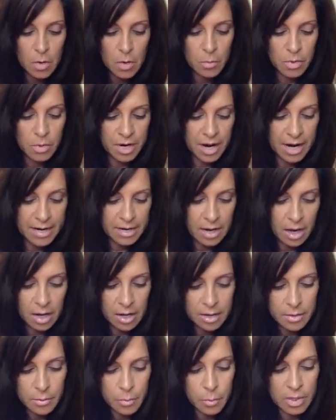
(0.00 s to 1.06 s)
what I
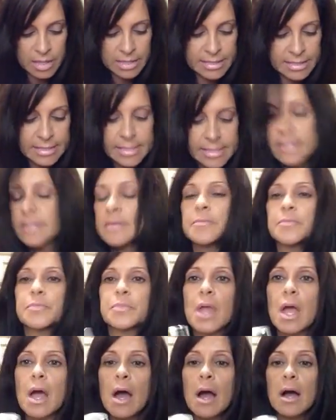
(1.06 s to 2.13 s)
got was
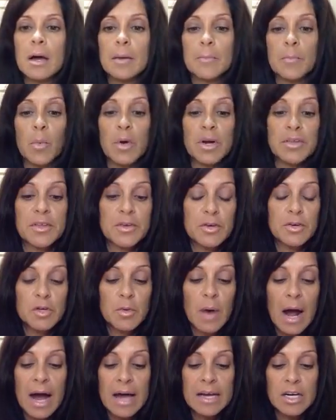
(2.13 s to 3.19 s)
um, one of the
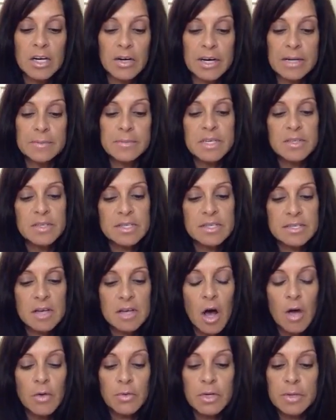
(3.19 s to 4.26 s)
new eye creams, and this is
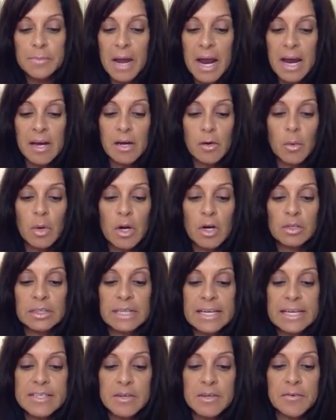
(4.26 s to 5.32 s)
called Repairwear
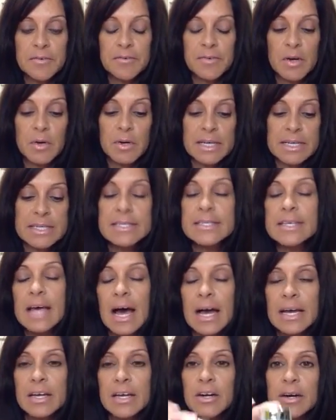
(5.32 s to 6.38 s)
Laser Focus
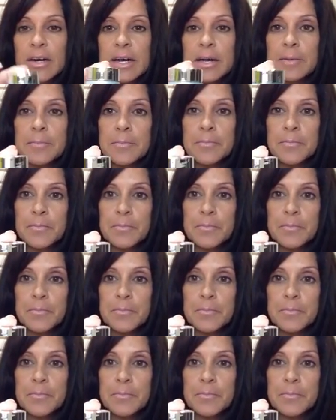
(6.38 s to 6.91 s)
Eye Cream.